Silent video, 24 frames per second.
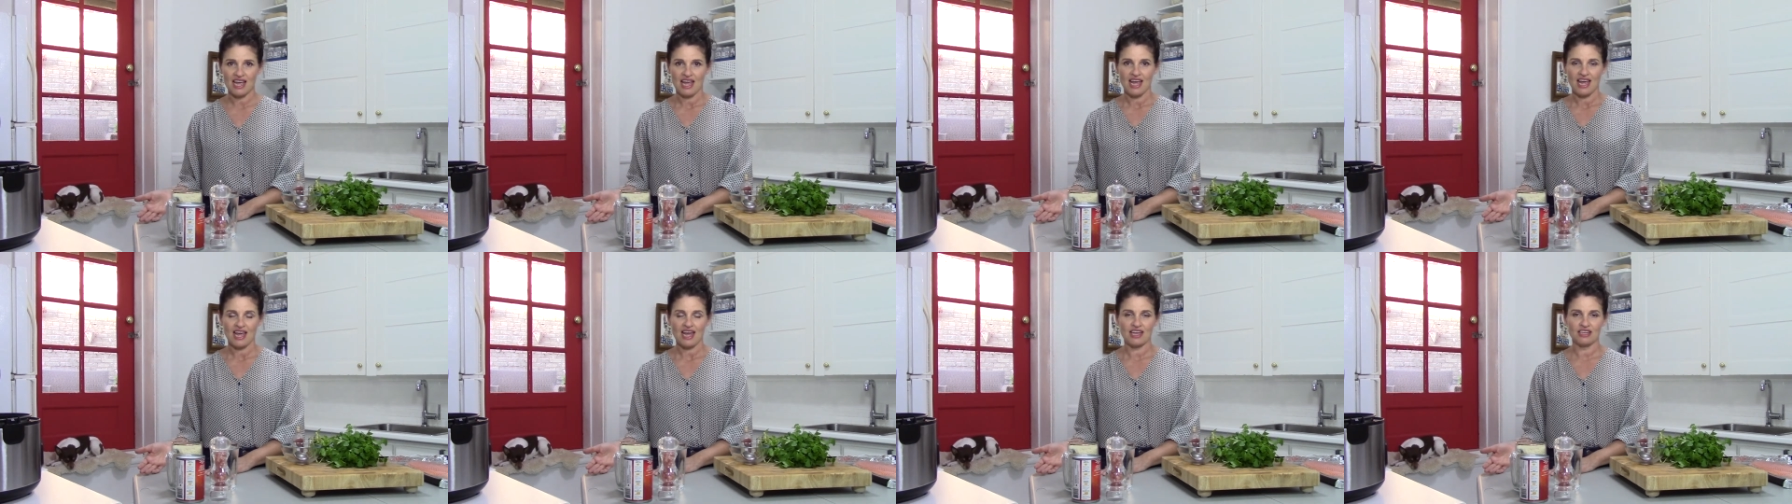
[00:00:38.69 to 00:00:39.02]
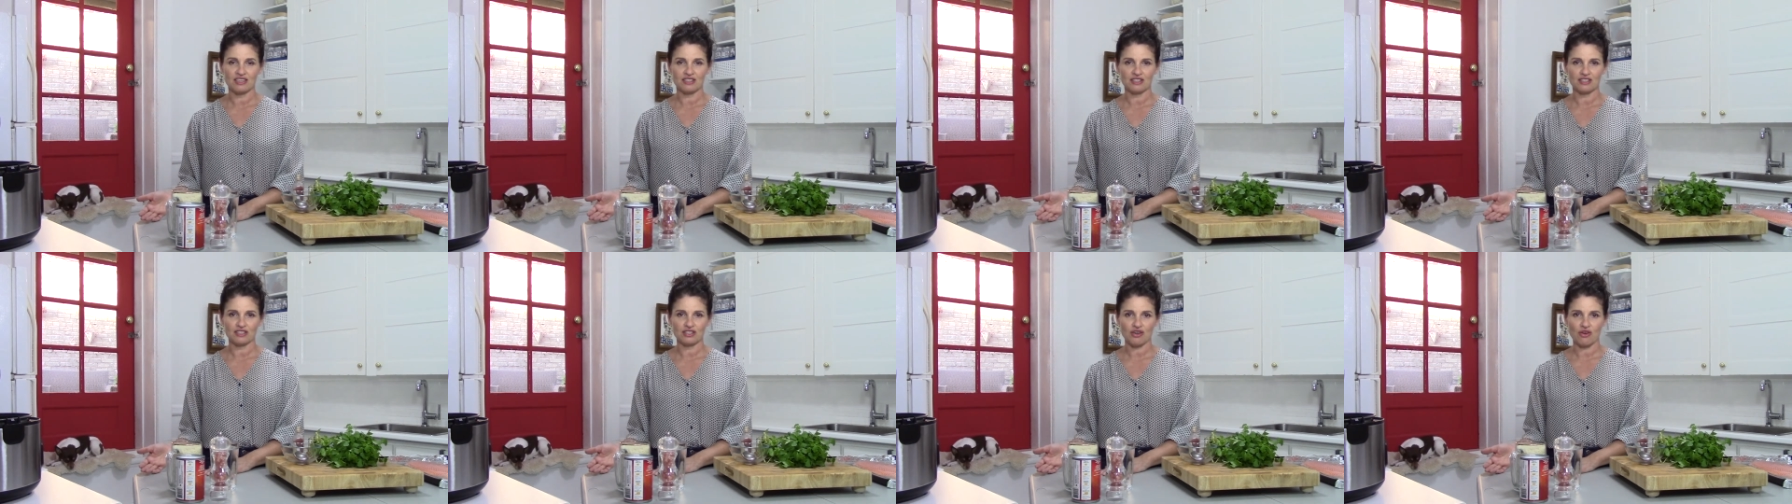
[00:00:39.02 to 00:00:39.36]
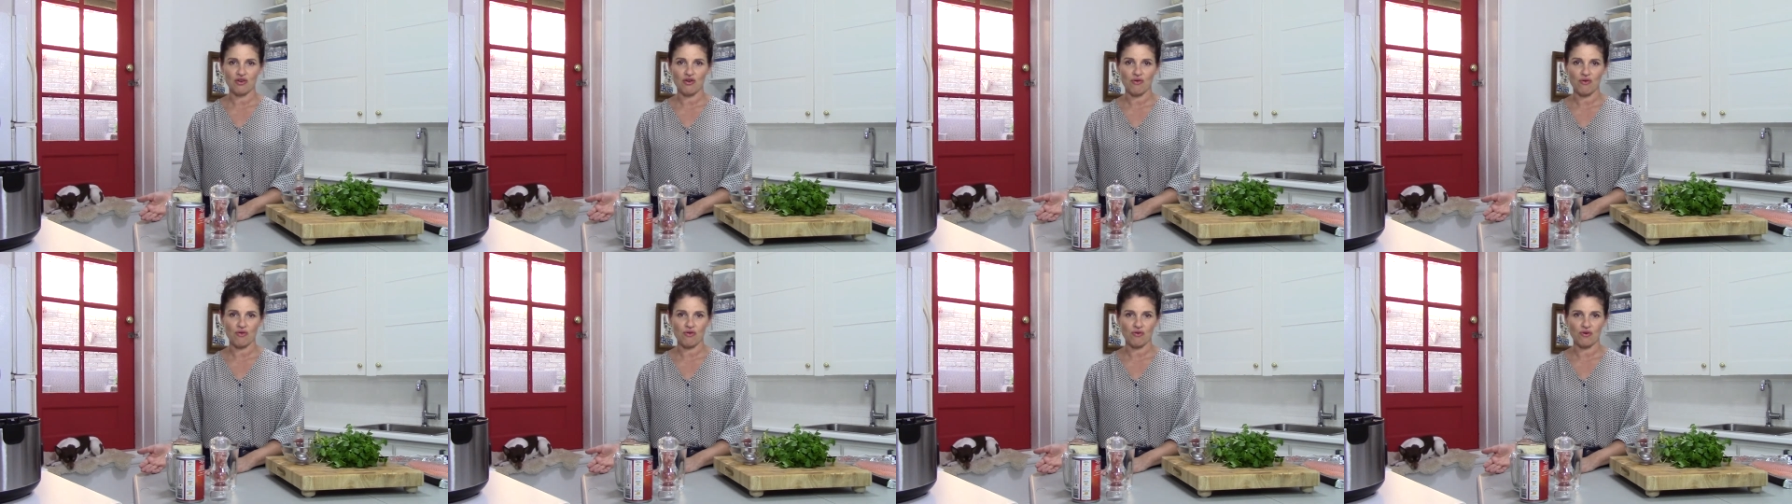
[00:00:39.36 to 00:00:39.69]
And
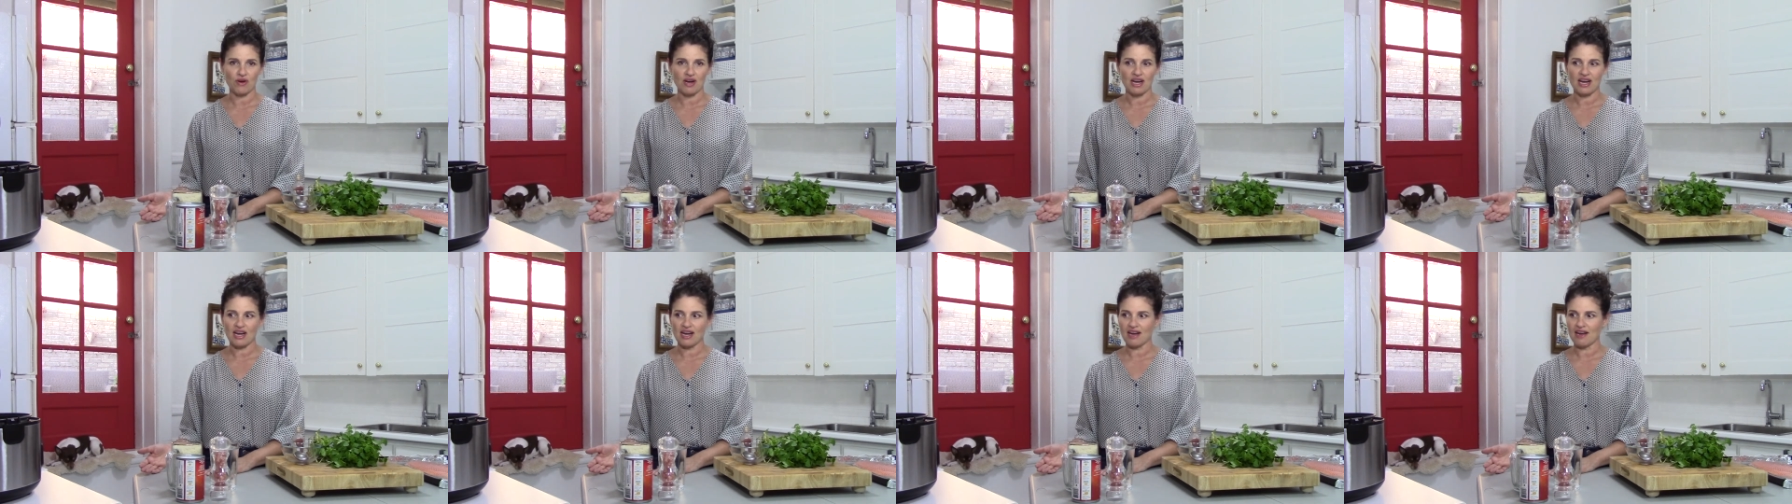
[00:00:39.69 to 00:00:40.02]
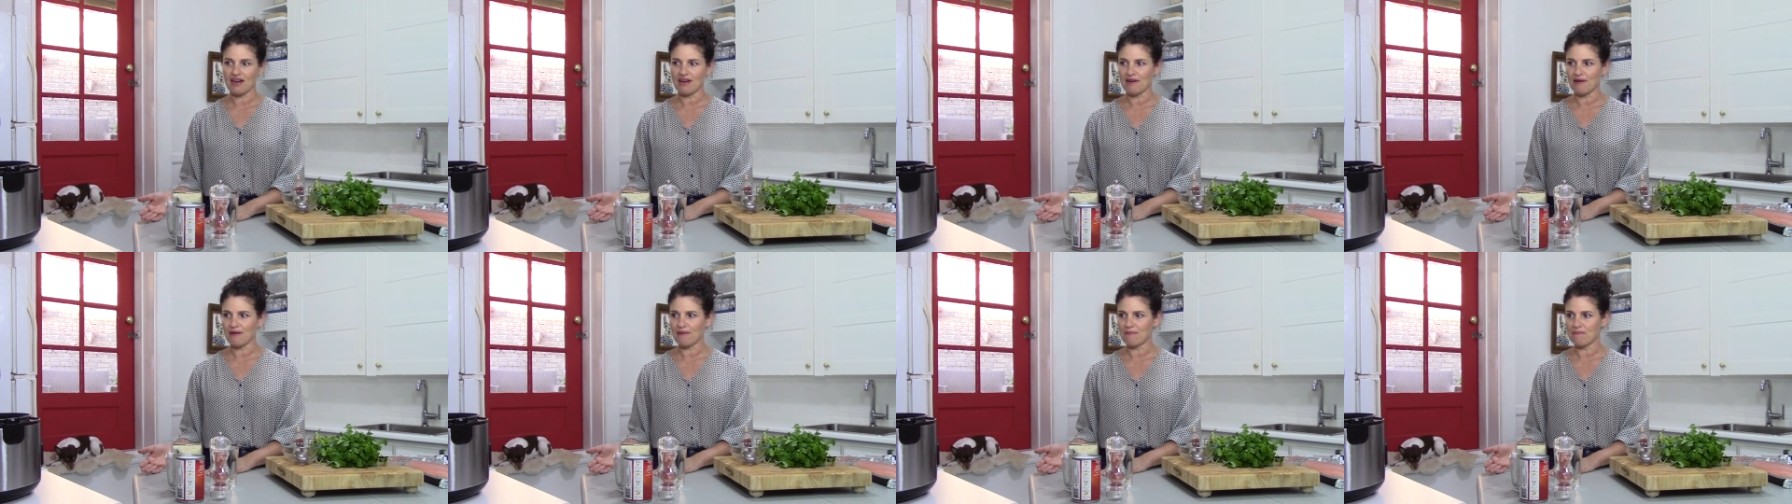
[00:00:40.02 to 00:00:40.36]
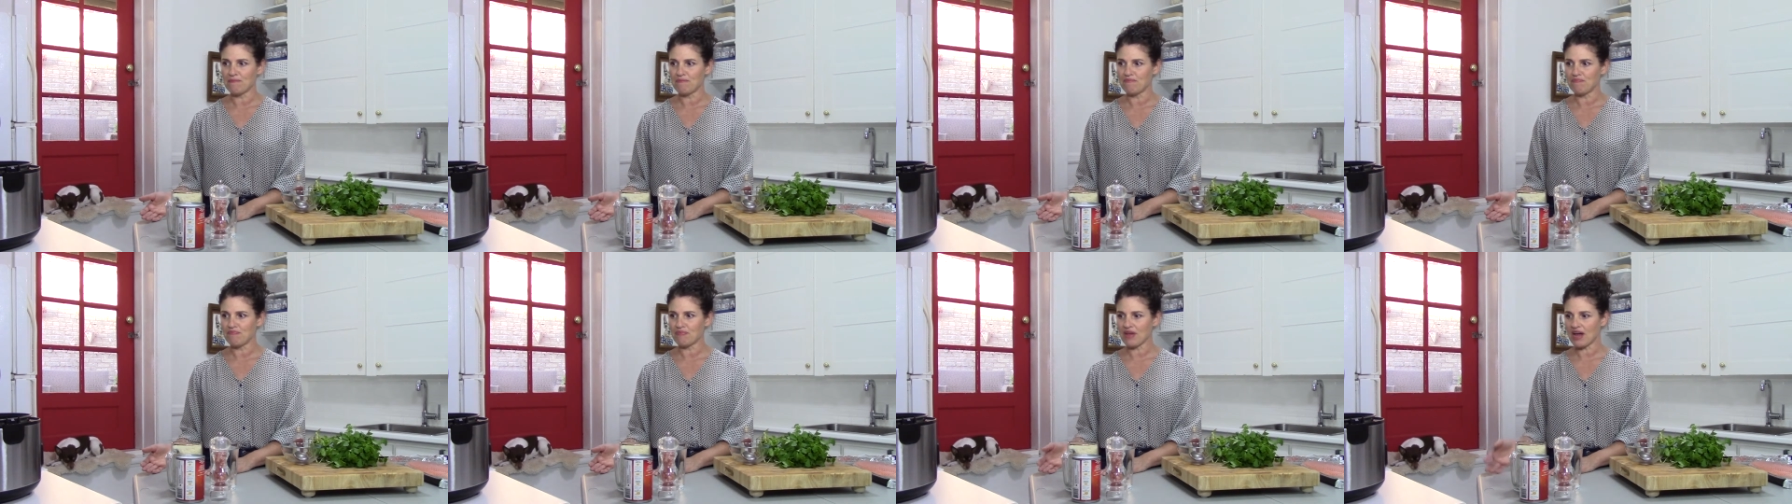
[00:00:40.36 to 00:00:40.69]
so
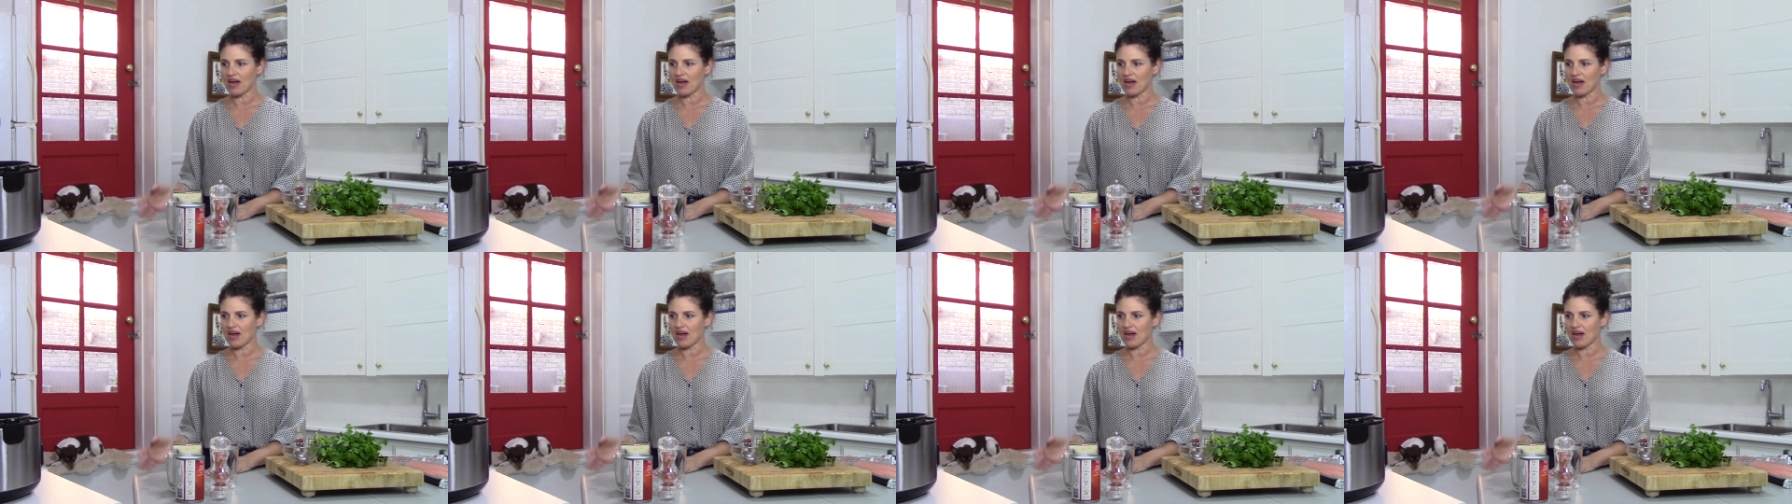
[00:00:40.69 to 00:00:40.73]
I